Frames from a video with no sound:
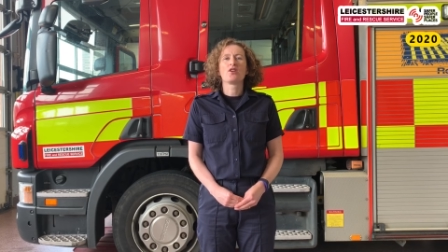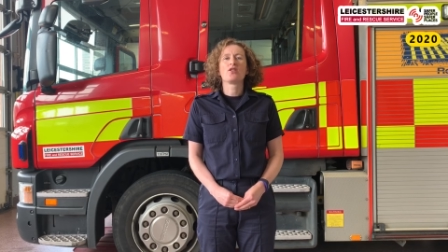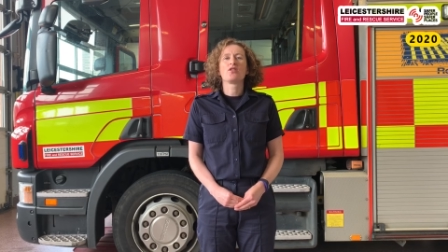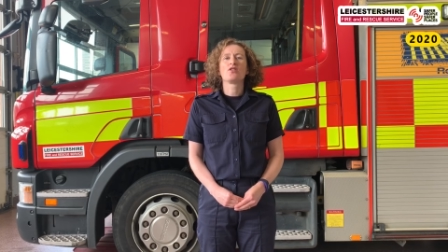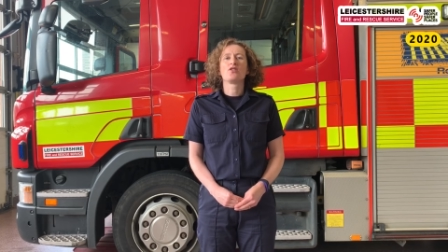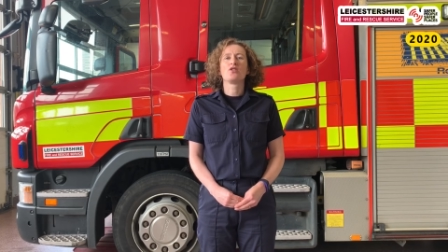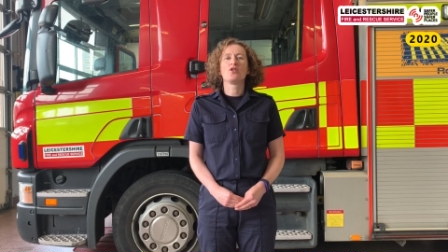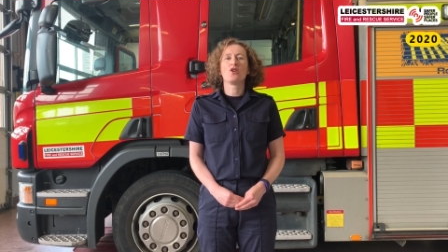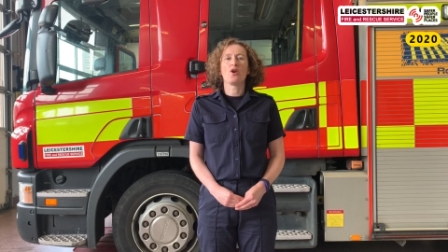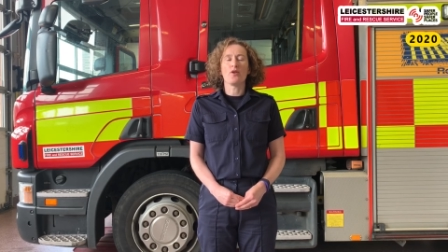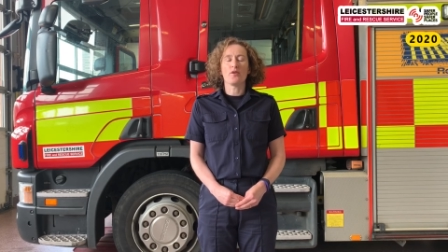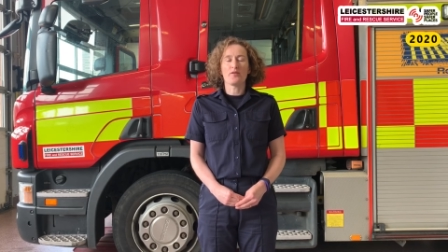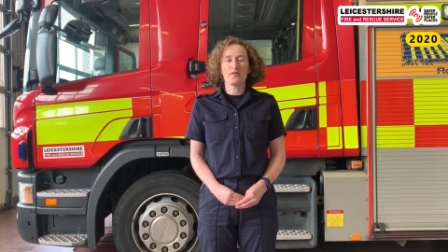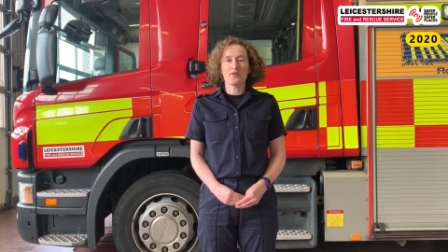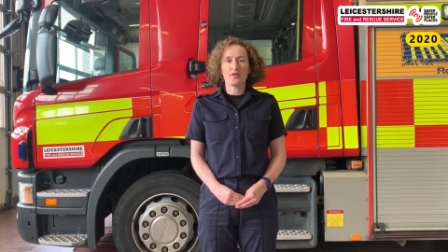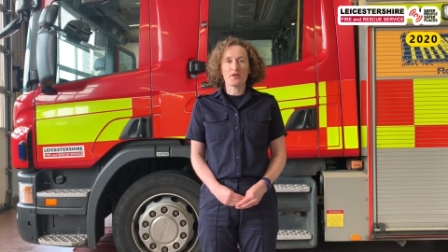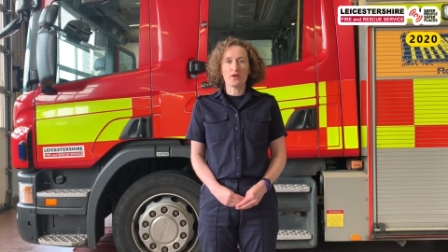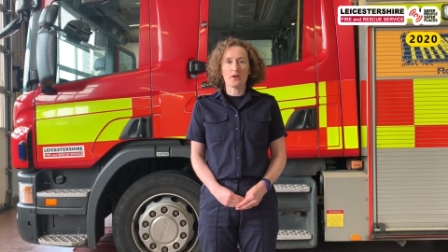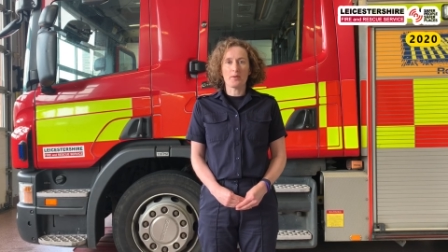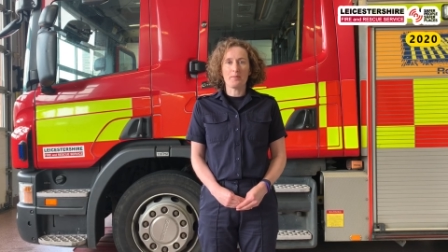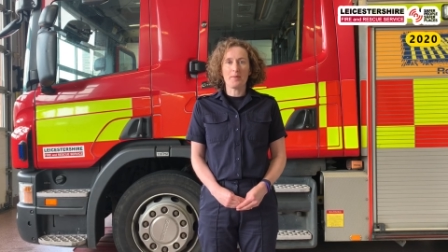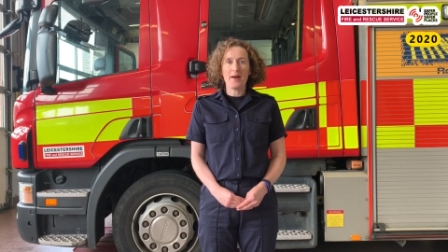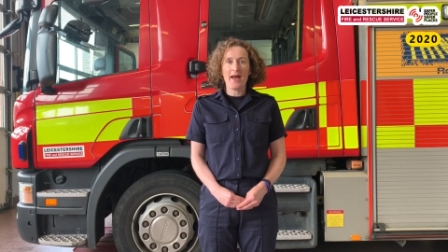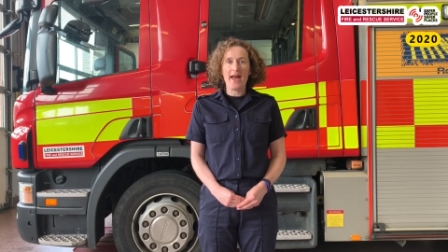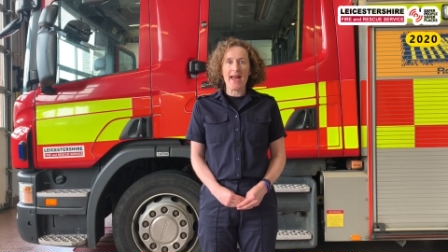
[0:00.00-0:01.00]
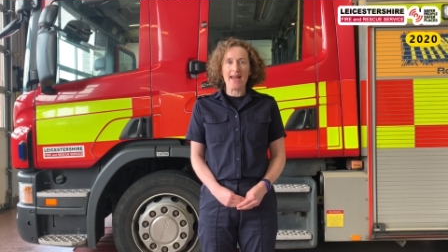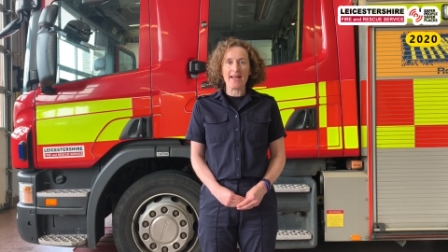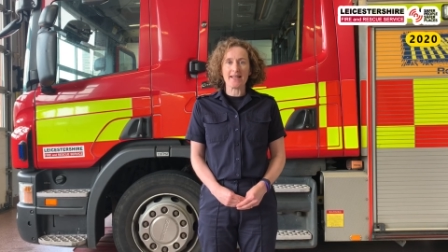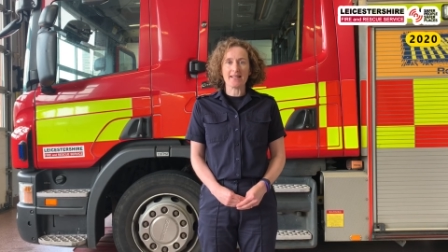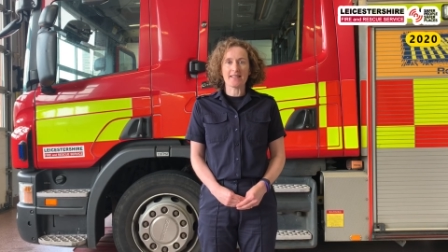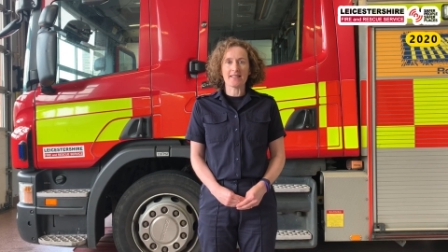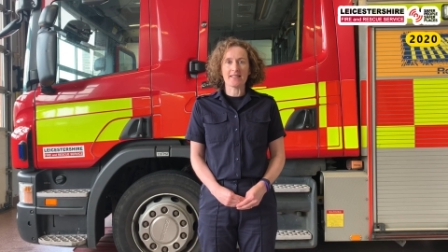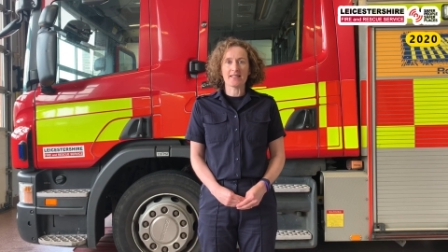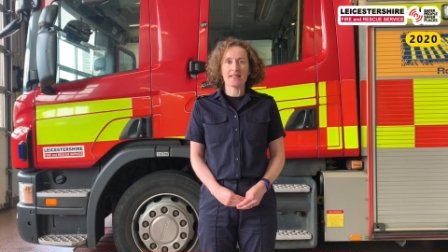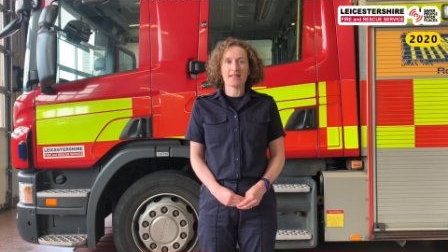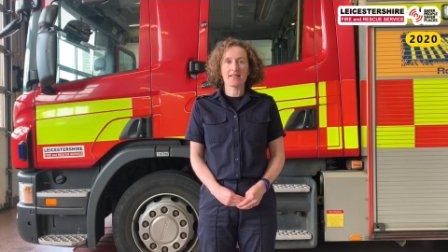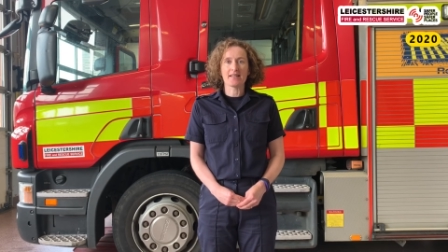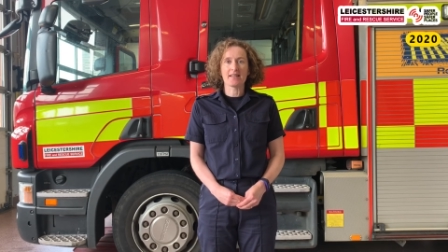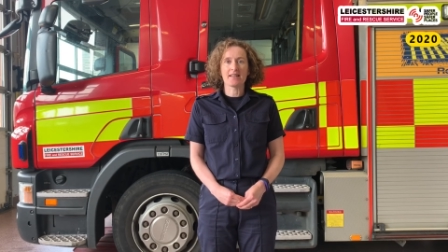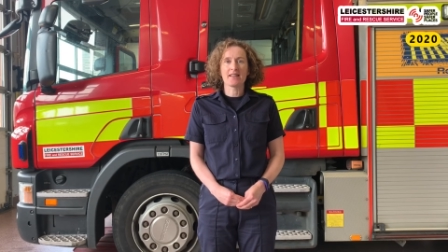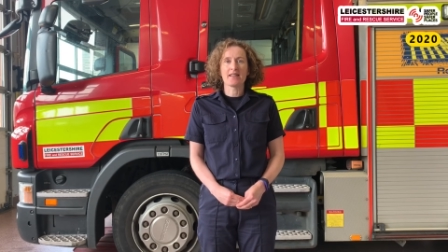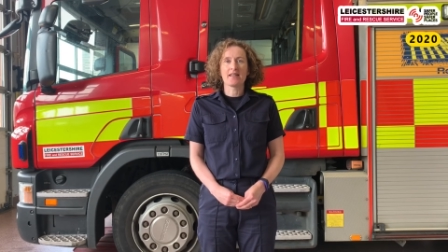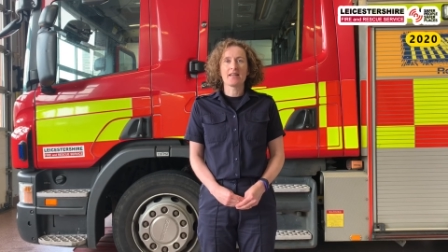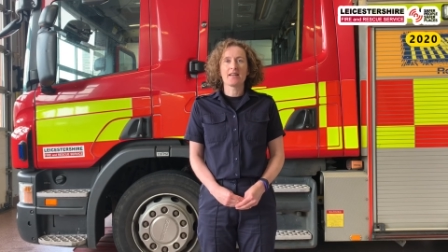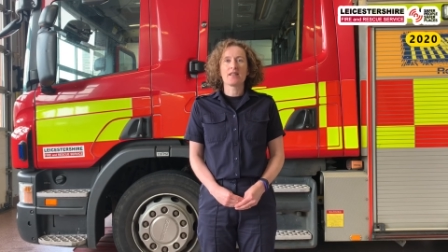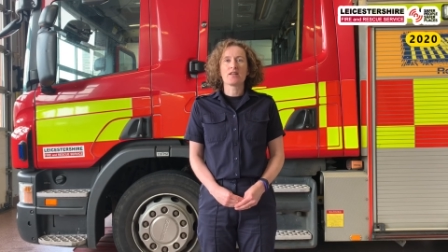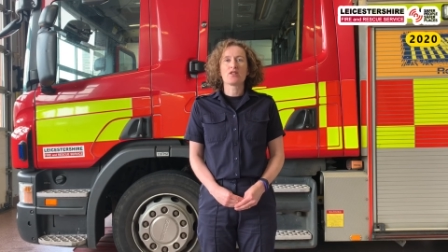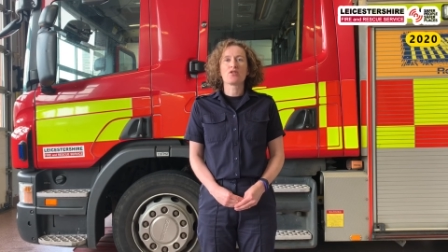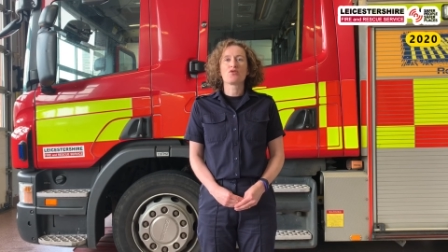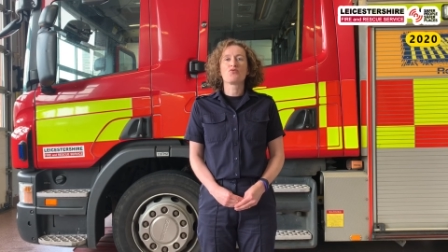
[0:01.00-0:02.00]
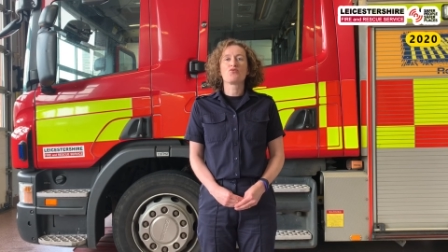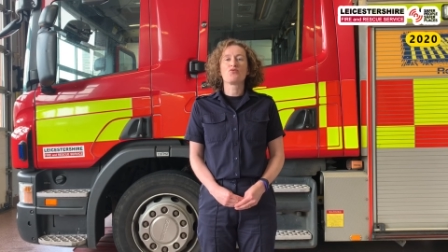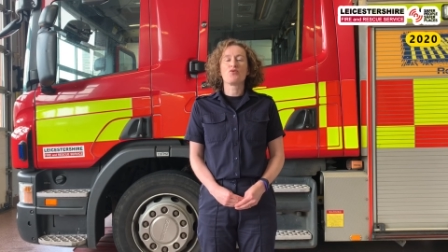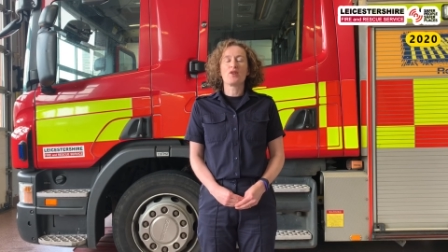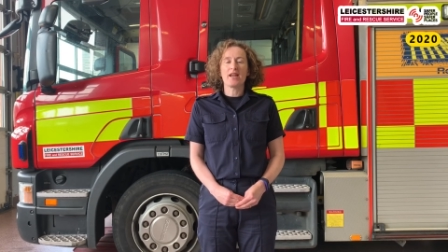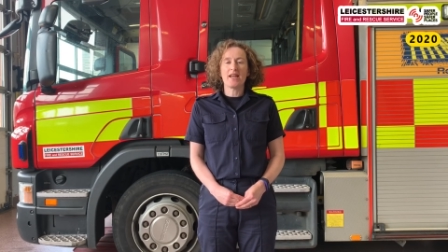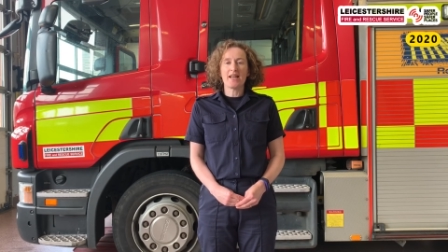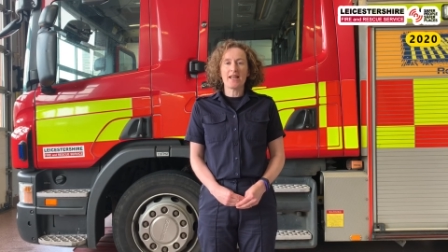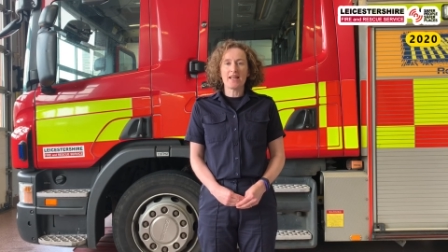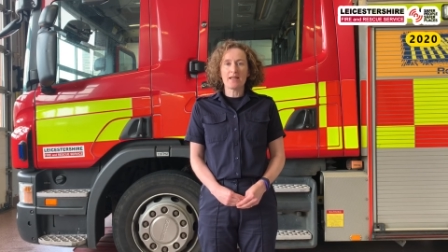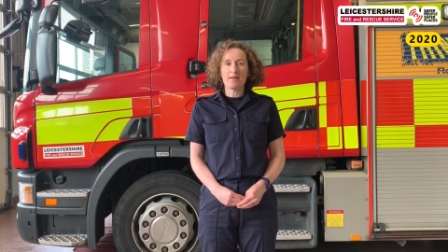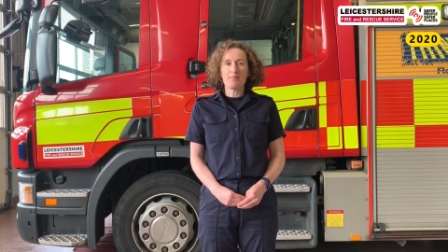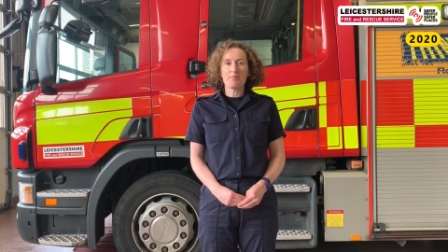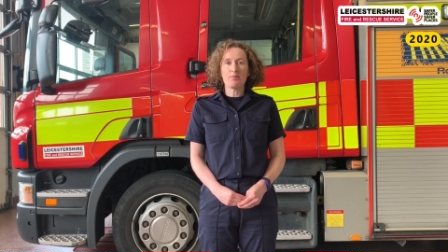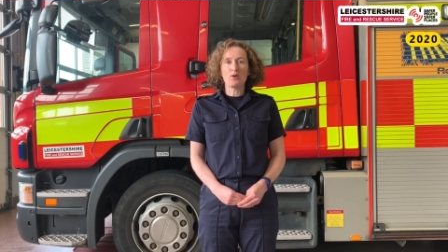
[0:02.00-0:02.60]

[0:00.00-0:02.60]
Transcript: not for a pet. Really